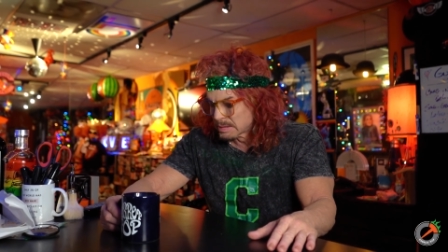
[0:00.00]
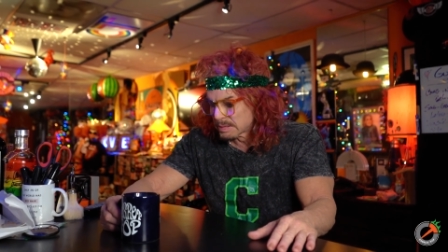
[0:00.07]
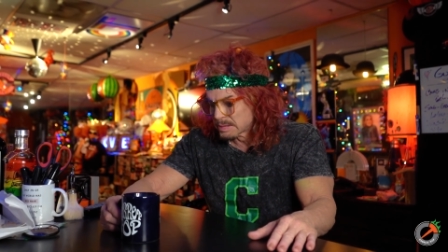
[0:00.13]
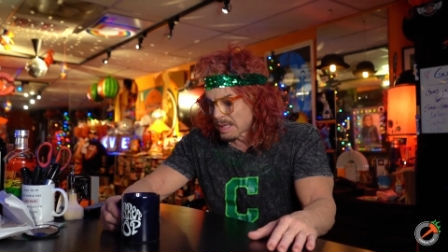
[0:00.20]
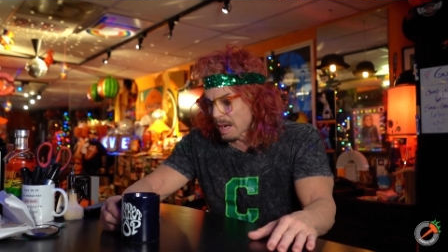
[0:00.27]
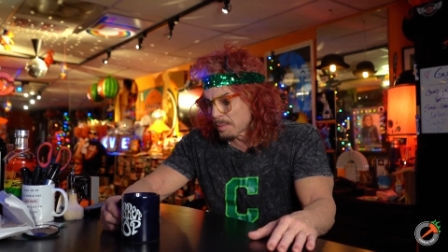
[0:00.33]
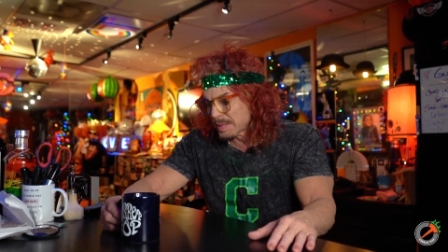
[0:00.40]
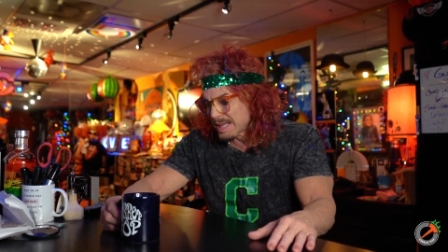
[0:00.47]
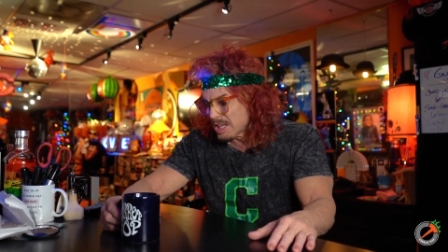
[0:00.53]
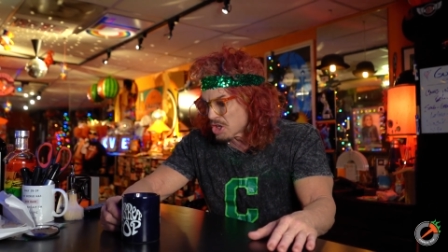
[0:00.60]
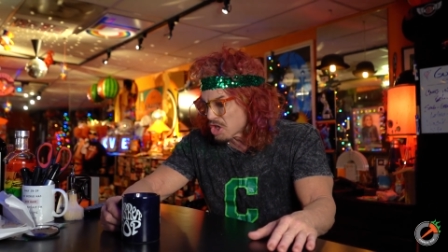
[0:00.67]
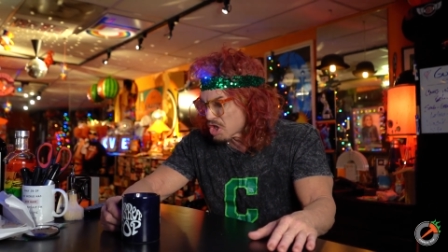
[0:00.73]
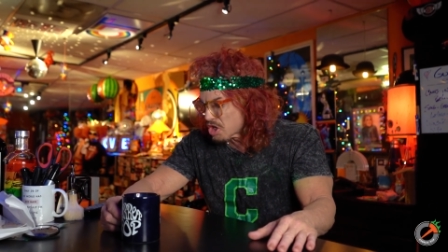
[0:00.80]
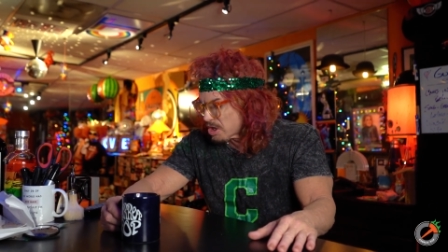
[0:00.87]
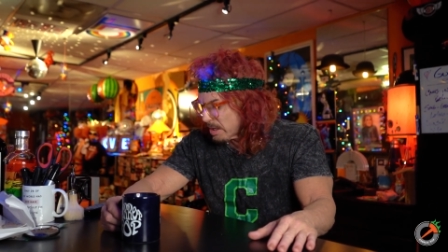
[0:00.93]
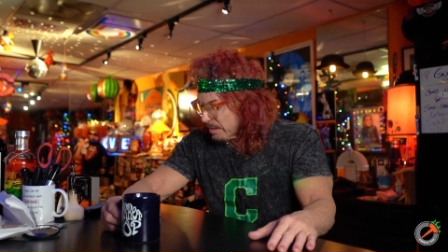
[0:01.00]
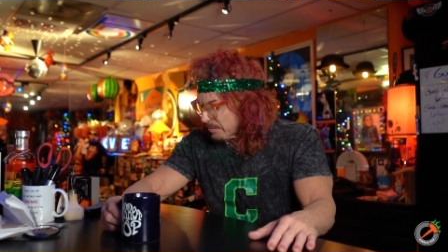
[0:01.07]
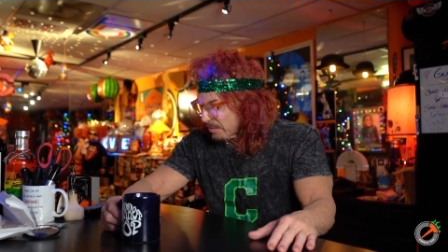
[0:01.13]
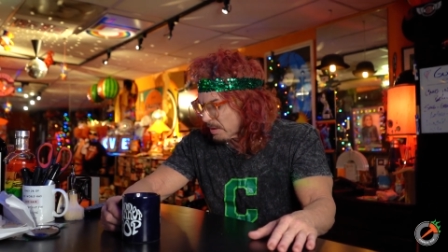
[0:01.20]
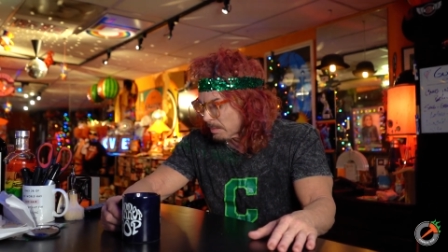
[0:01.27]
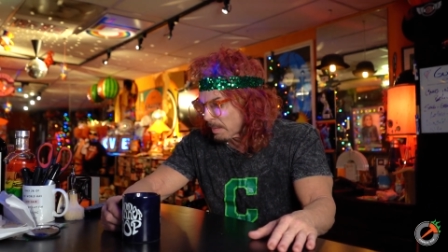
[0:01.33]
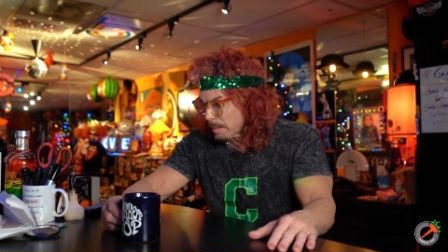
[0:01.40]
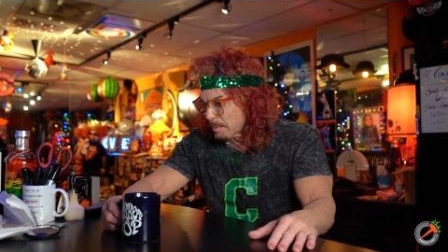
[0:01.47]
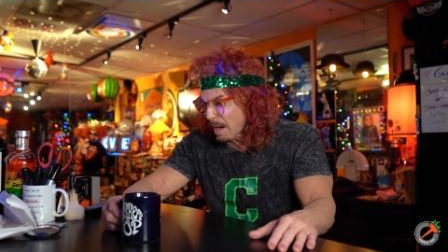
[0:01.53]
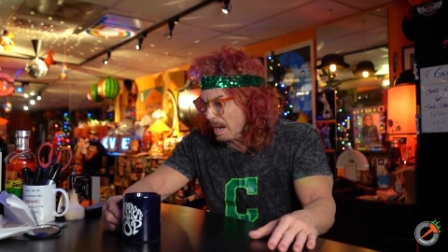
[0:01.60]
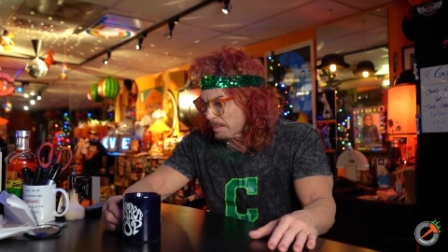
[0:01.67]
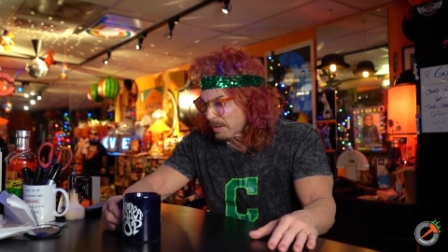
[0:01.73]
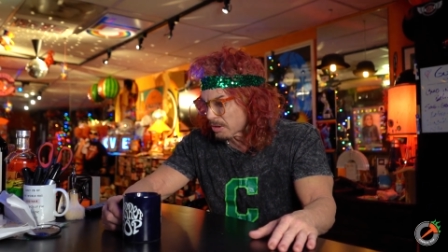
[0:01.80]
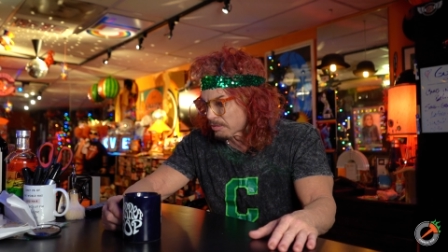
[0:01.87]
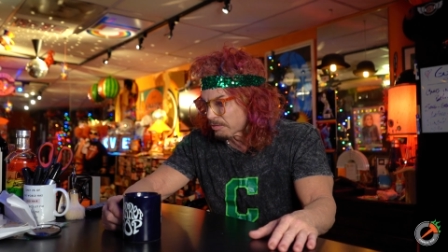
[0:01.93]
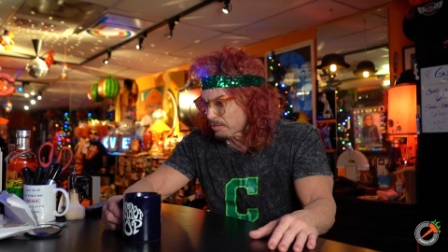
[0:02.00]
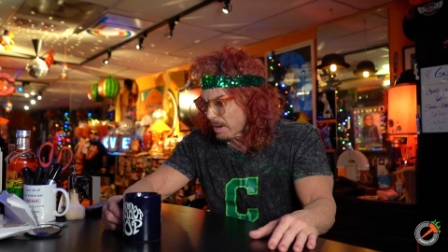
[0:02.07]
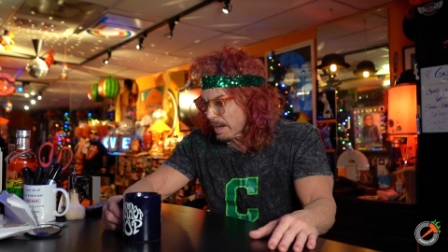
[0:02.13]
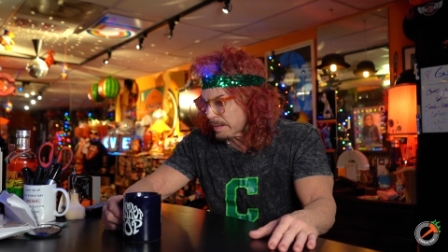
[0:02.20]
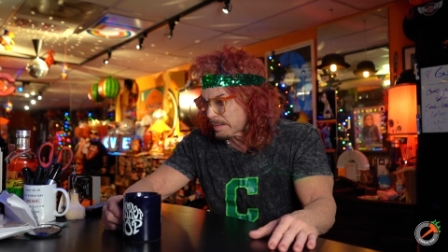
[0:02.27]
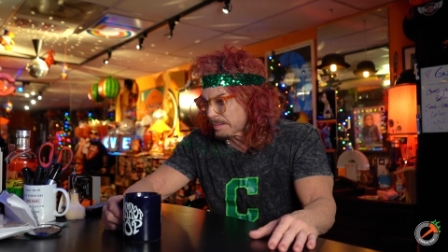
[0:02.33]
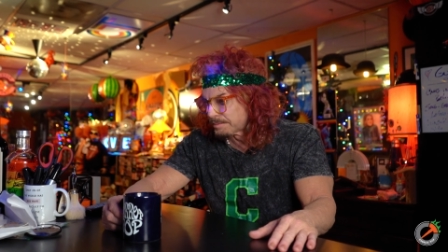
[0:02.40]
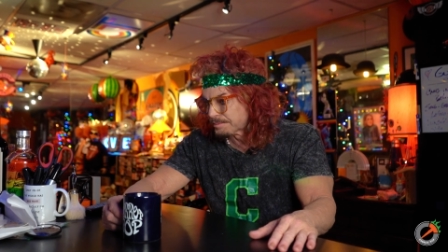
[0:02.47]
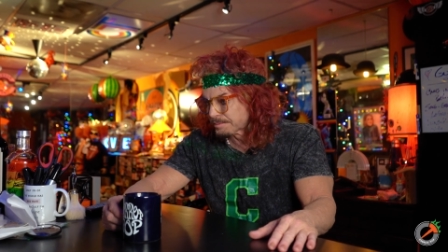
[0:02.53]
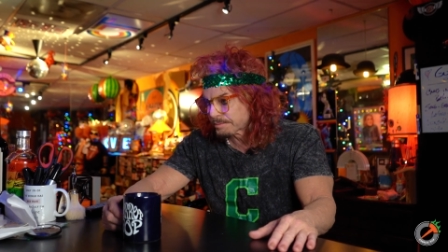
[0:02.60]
Now I'm going to eat shit in front of my mom and her friend,